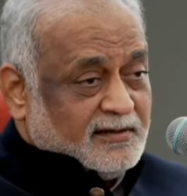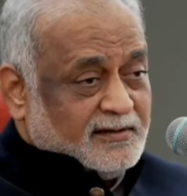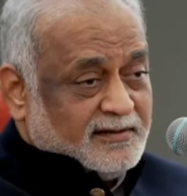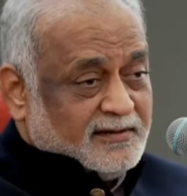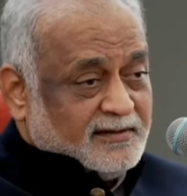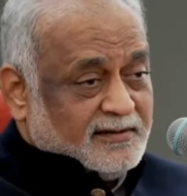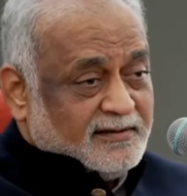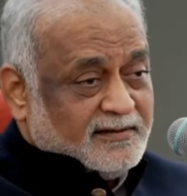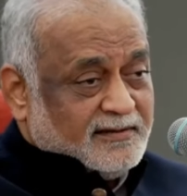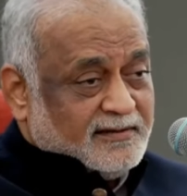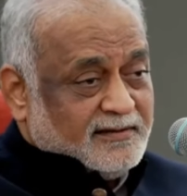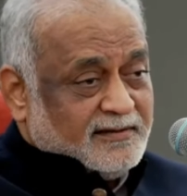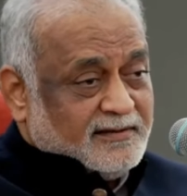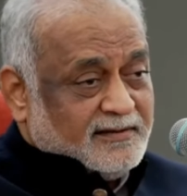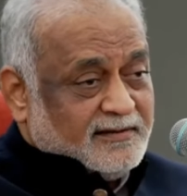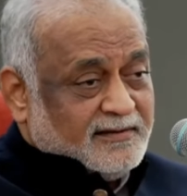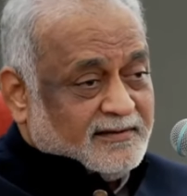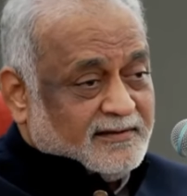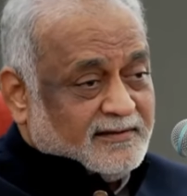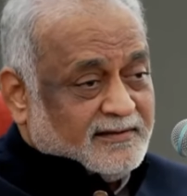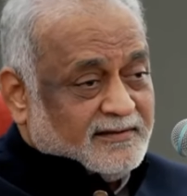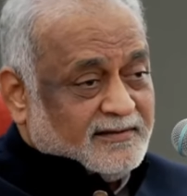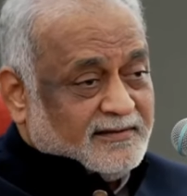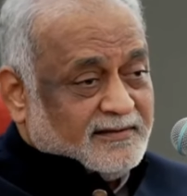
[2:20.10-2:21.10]

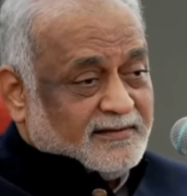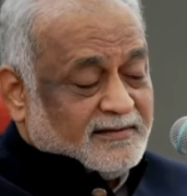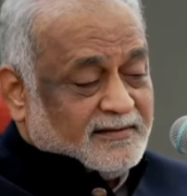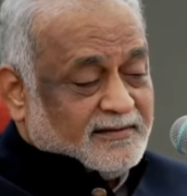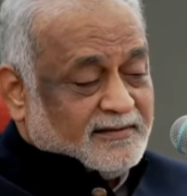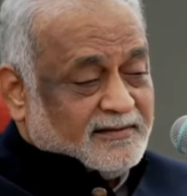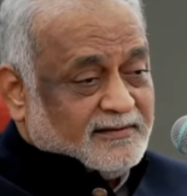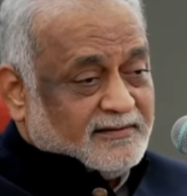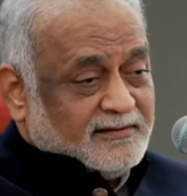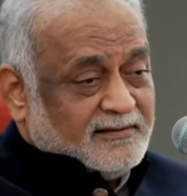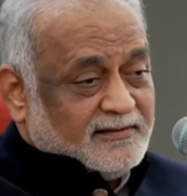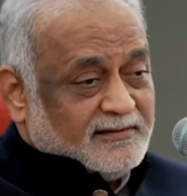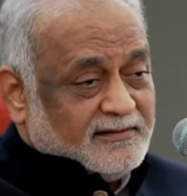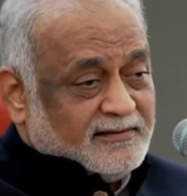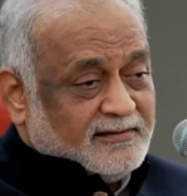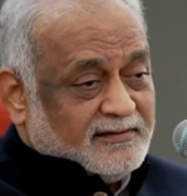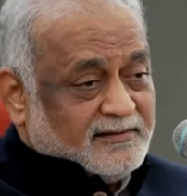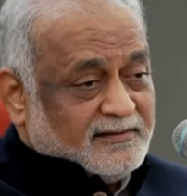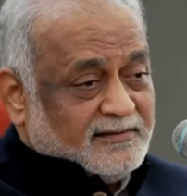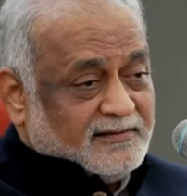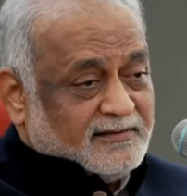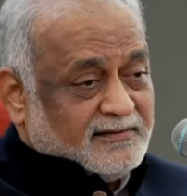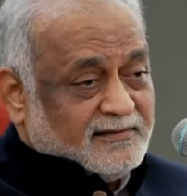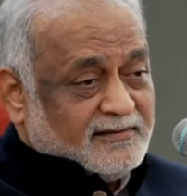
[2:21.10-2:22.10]

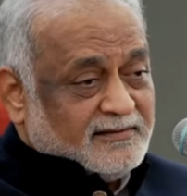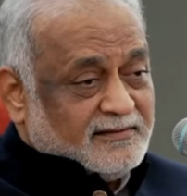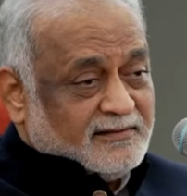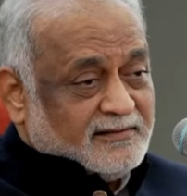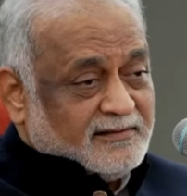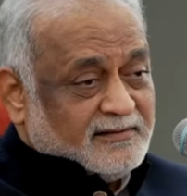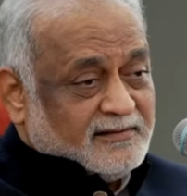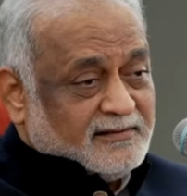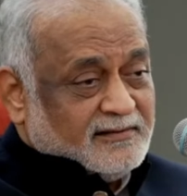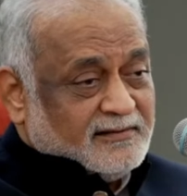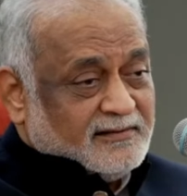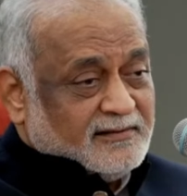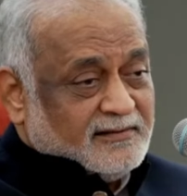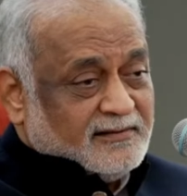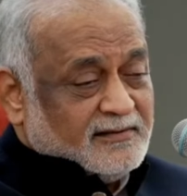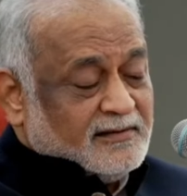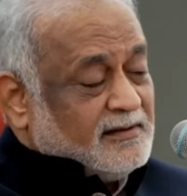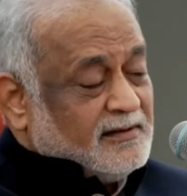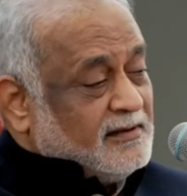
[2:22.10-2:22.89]
(silence)